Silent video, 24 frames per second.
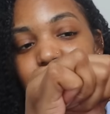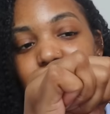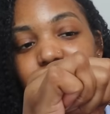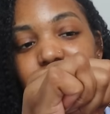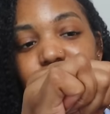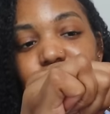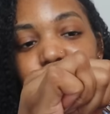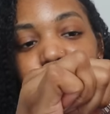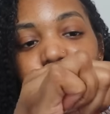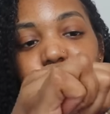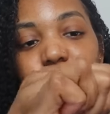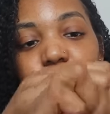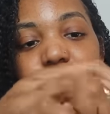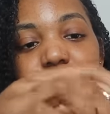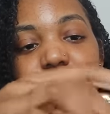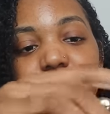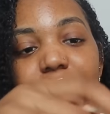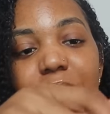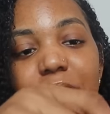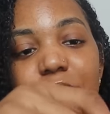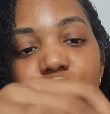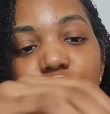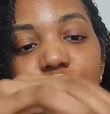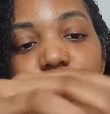again, for those
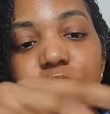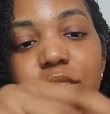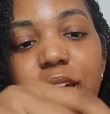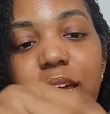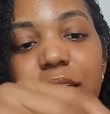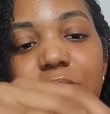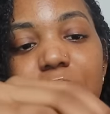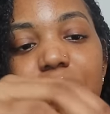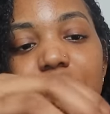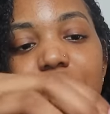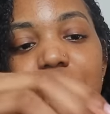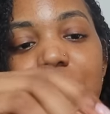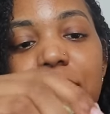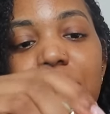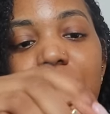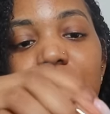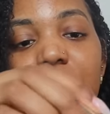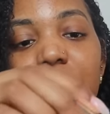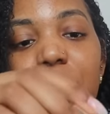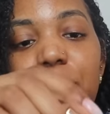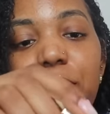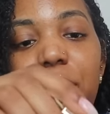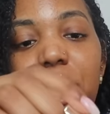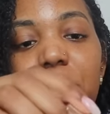natural days,
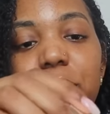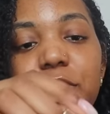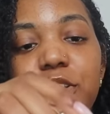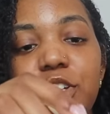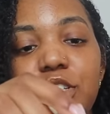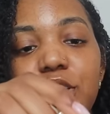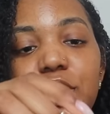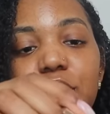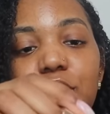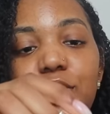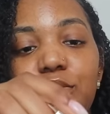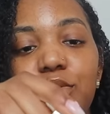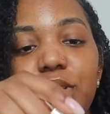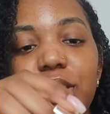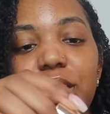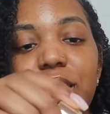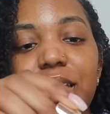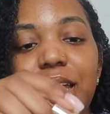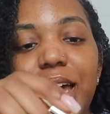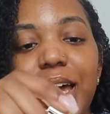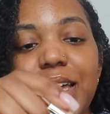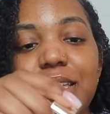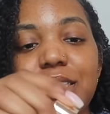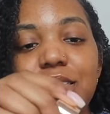and probably just look really
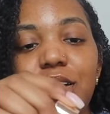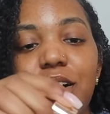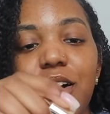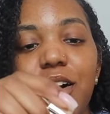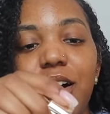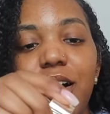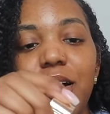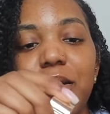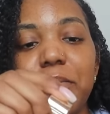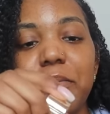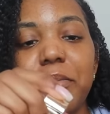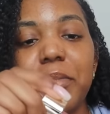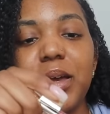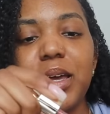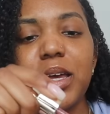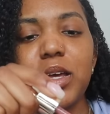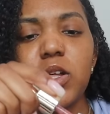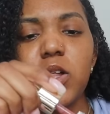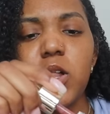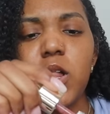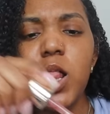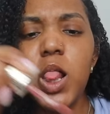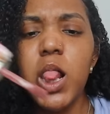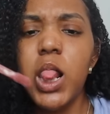nice on,
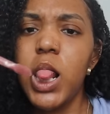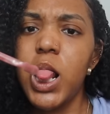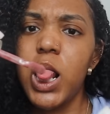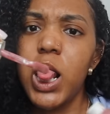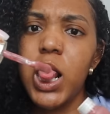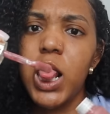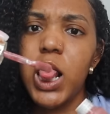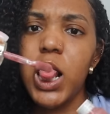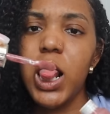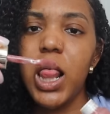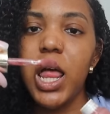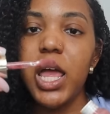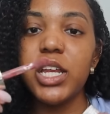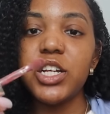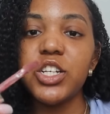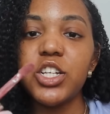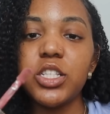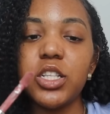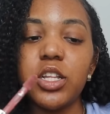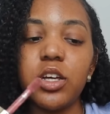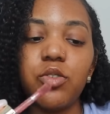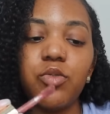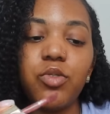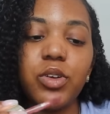
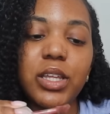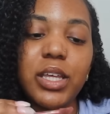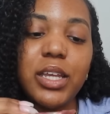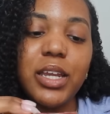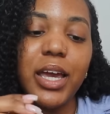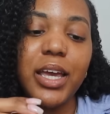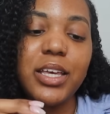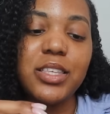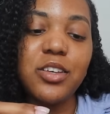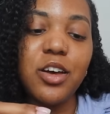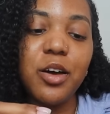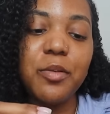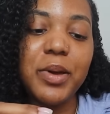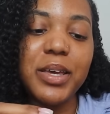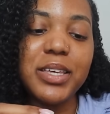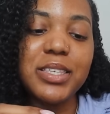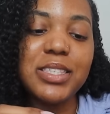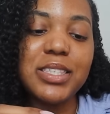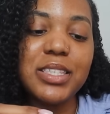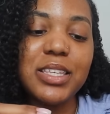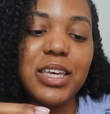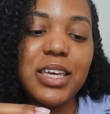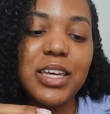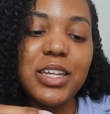my
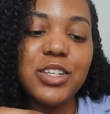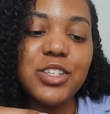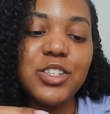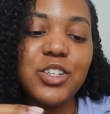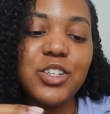skin